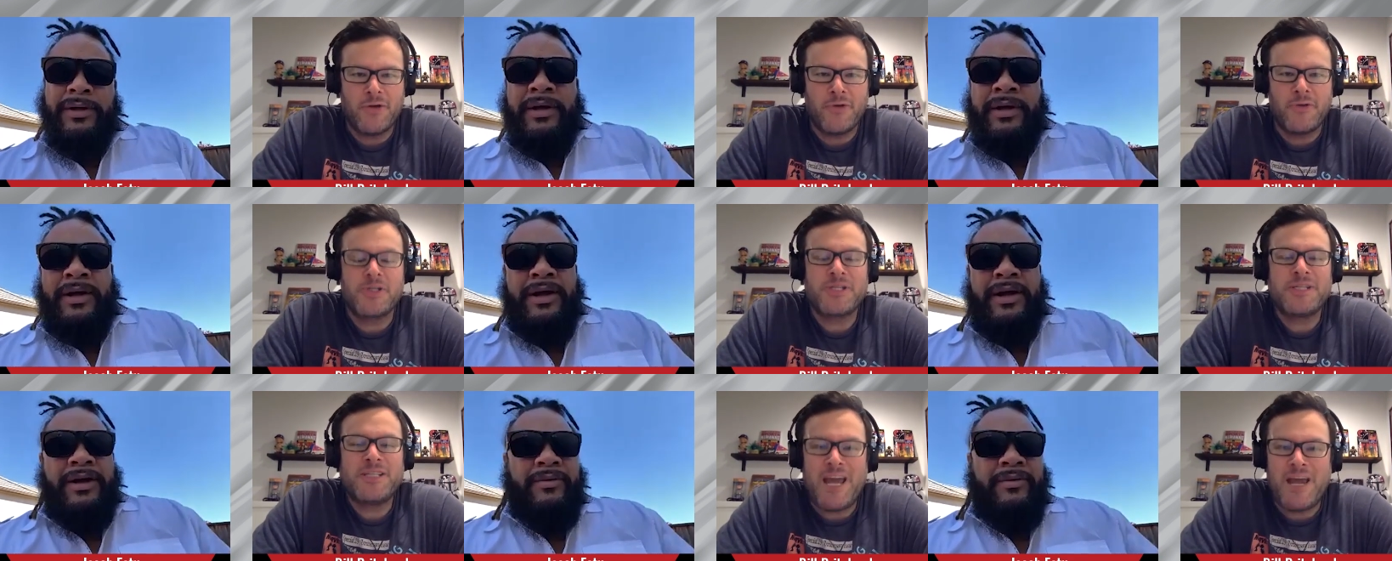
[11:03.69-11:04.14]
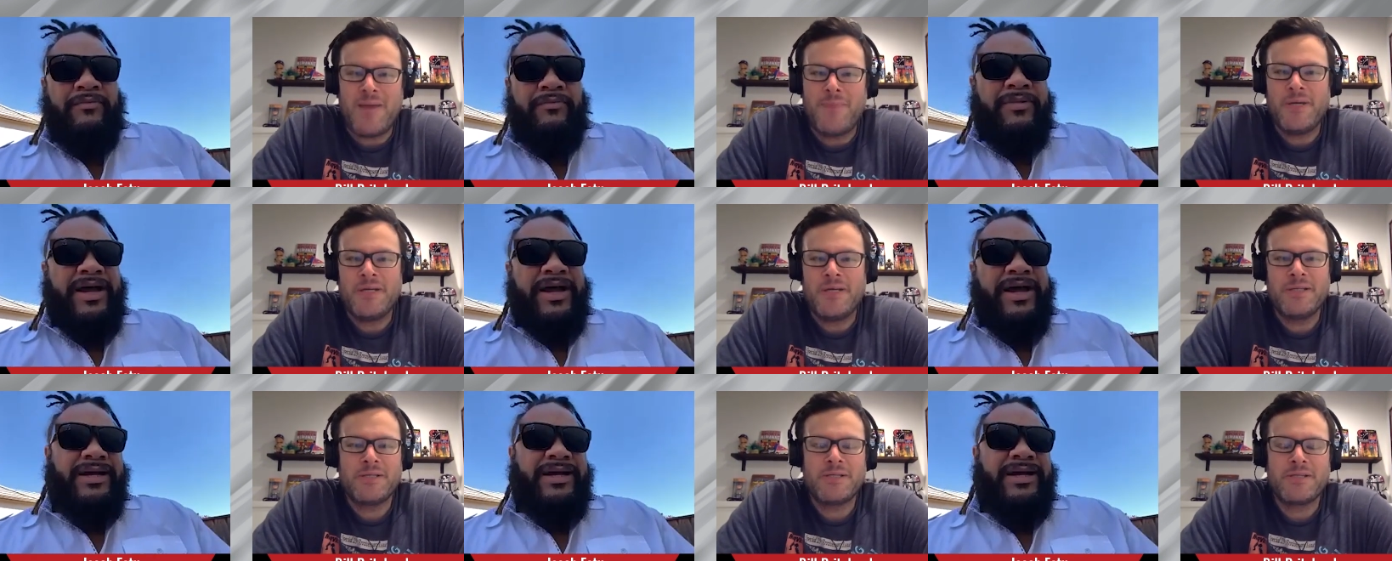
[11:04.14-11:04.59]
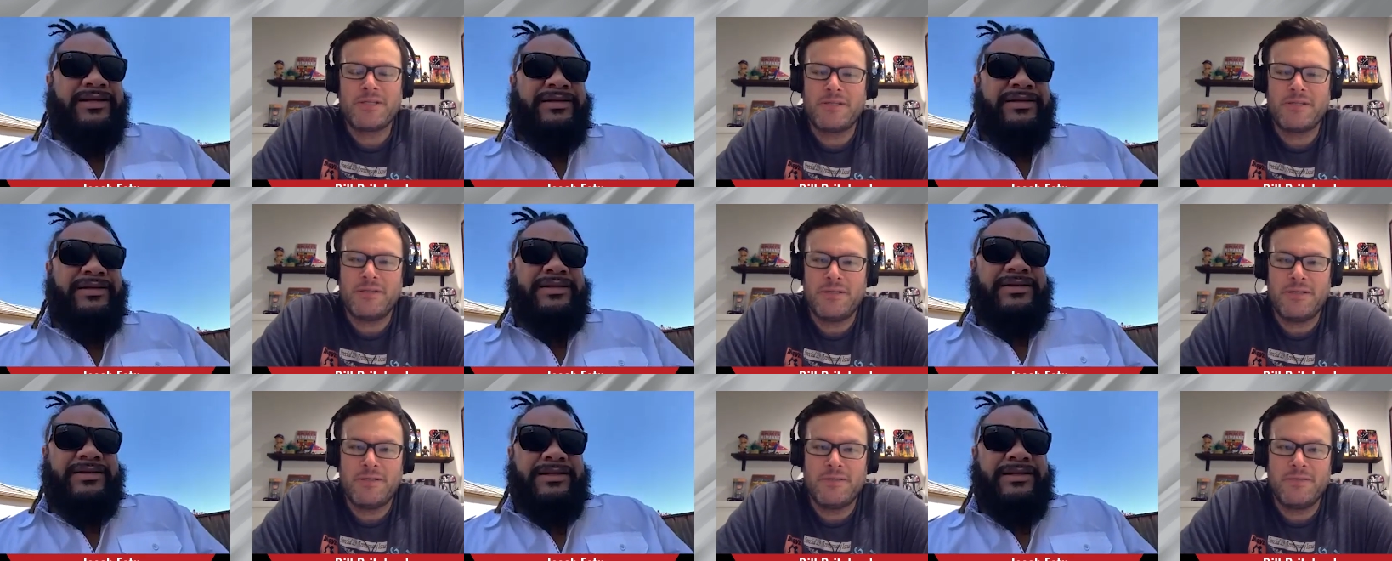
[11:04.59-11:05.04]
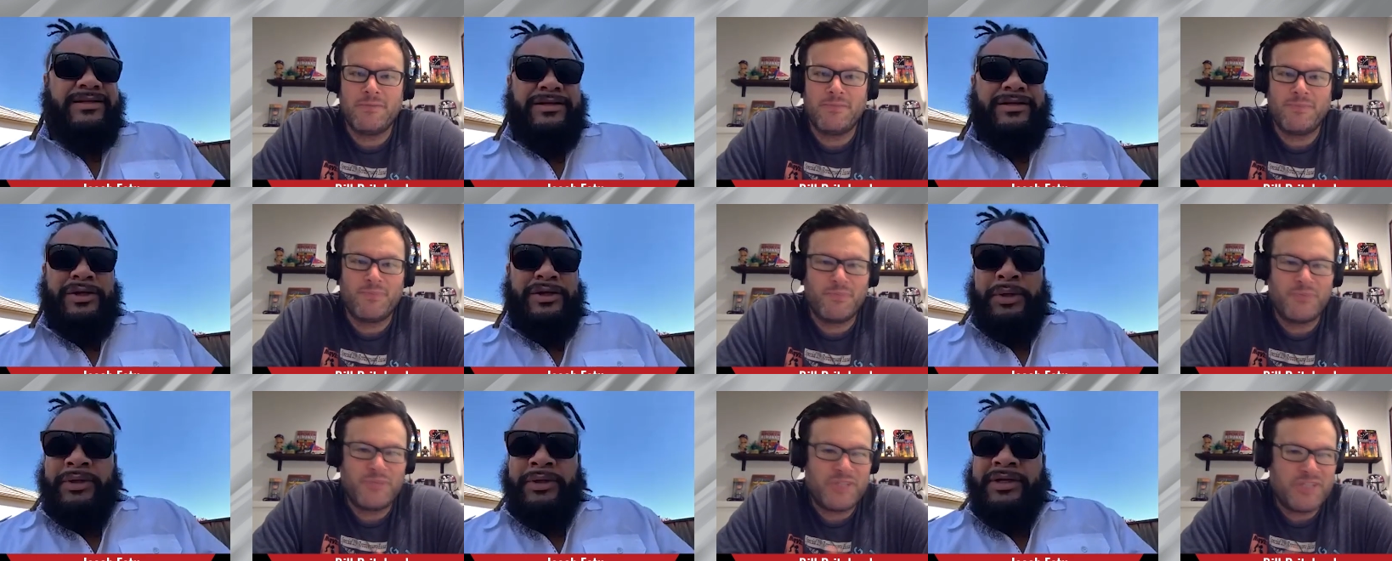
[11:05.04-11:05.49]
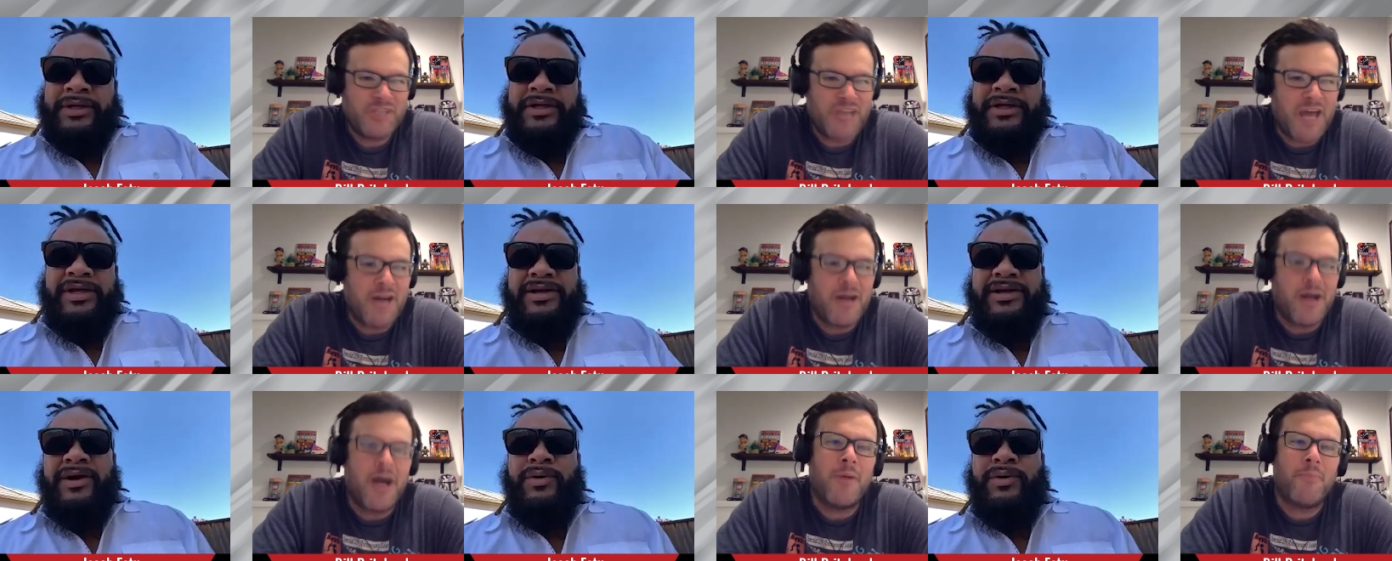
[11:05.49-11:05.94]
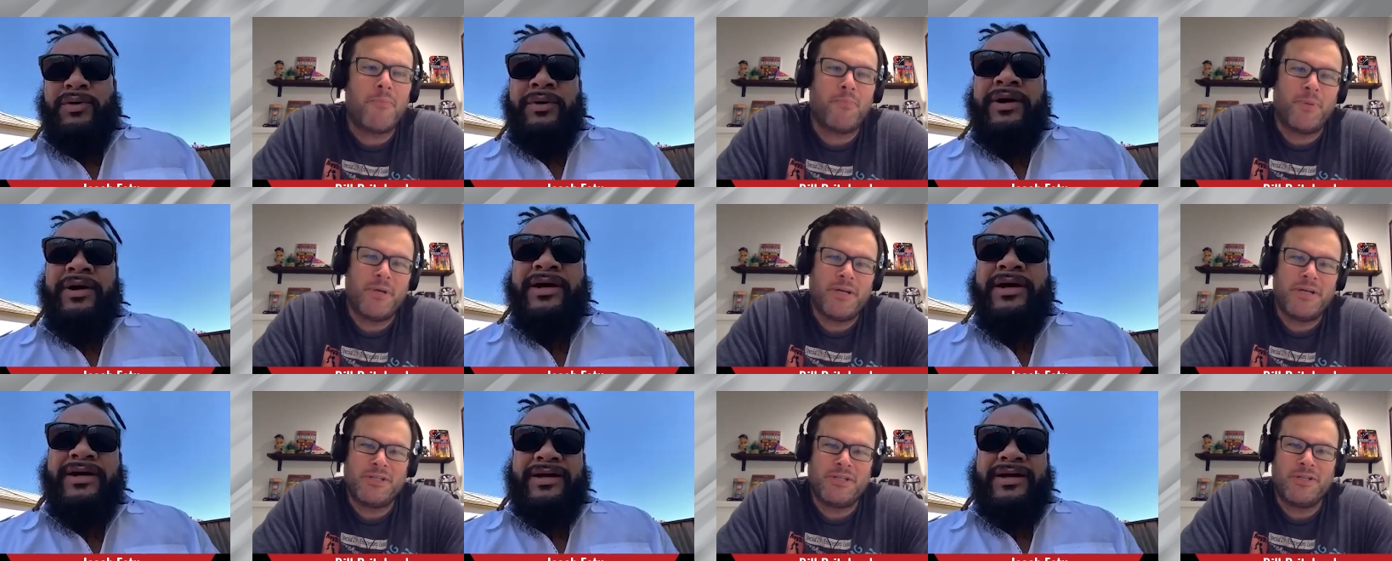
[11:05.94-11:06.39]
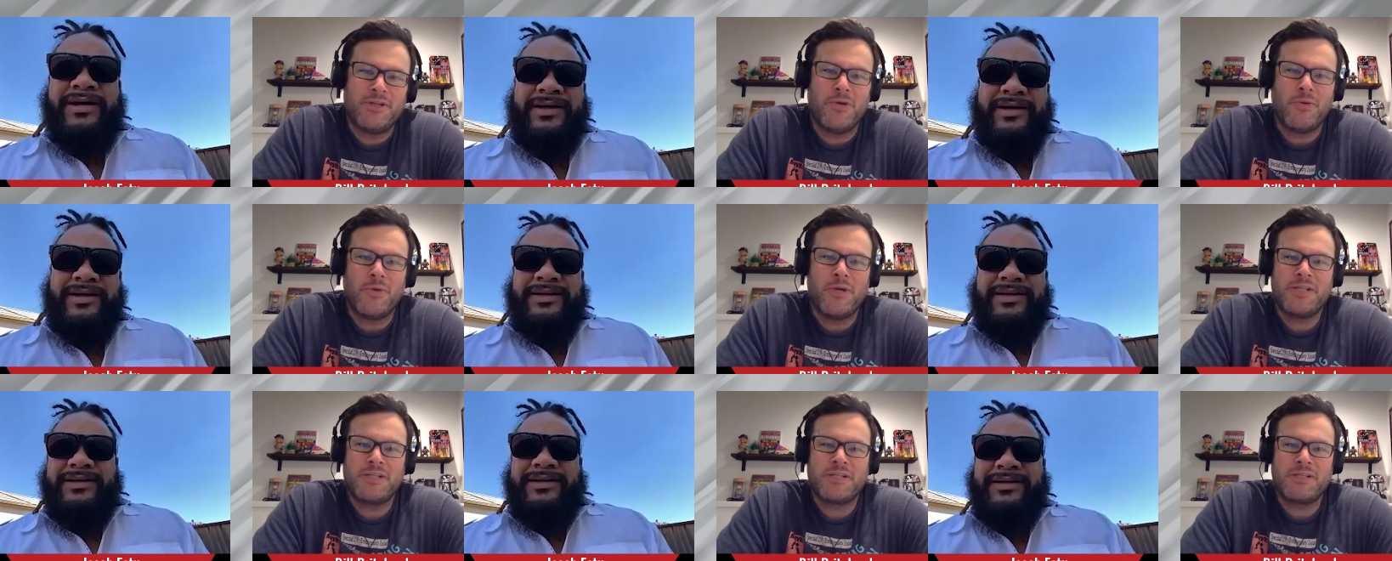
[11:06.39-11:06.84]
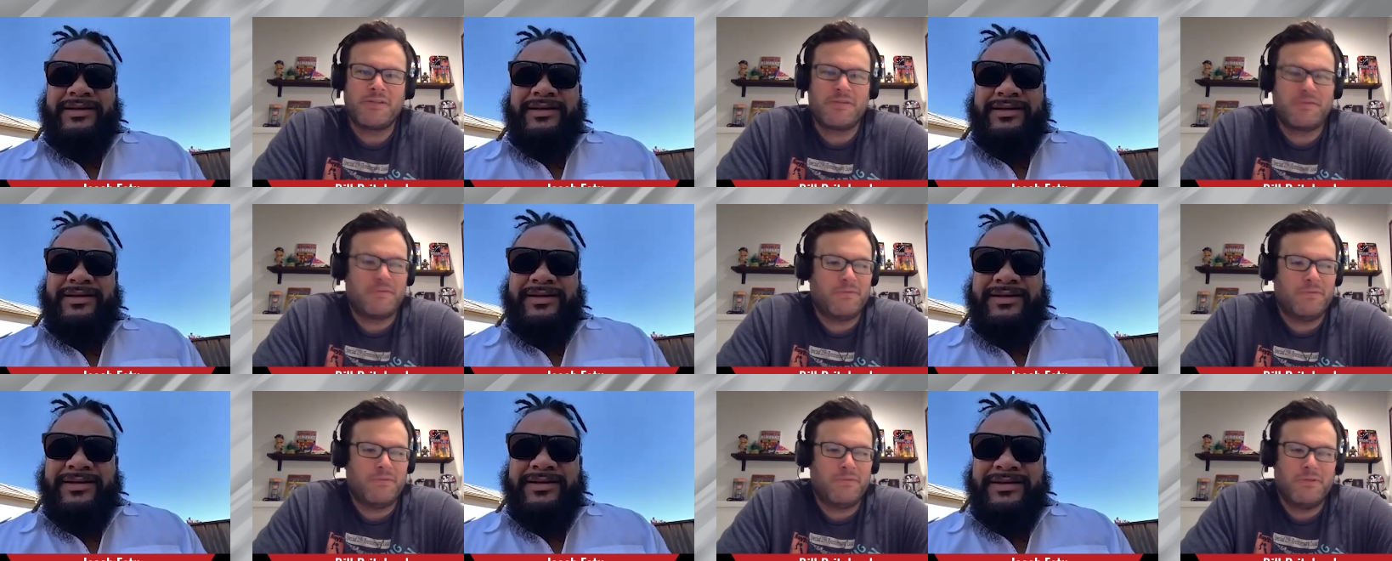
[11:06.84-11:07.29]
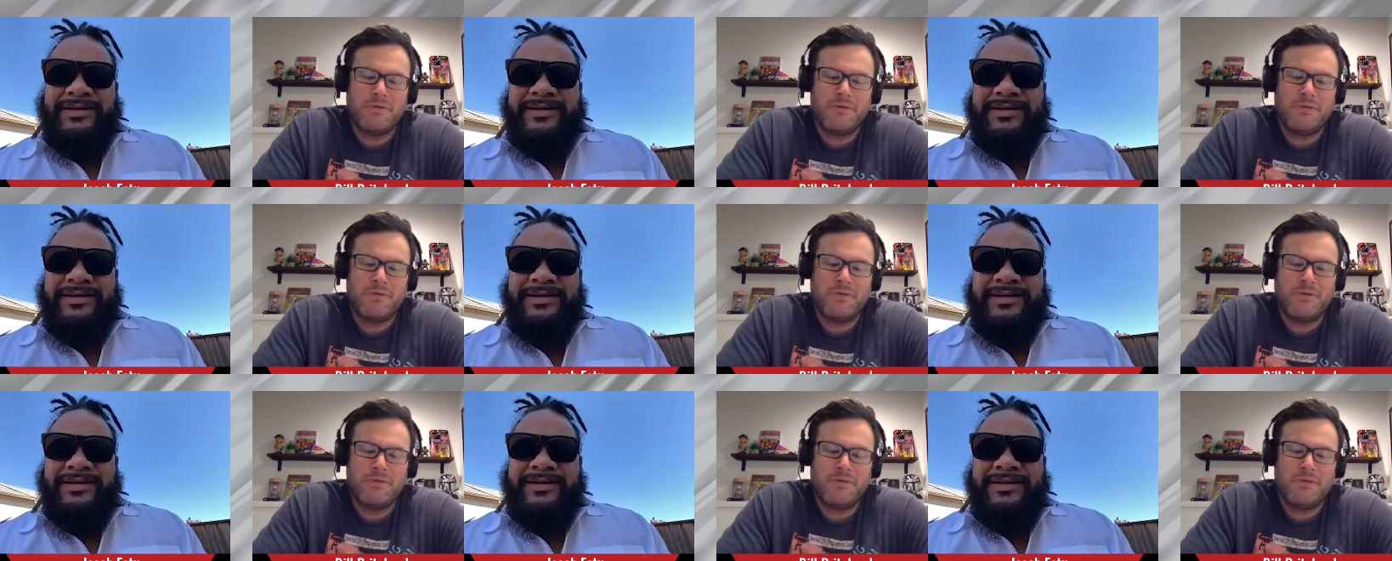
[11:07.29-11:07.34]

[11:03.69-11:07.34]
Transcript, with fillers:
Speaker 1: I know there's tapings set you know up, what? but do you know when it's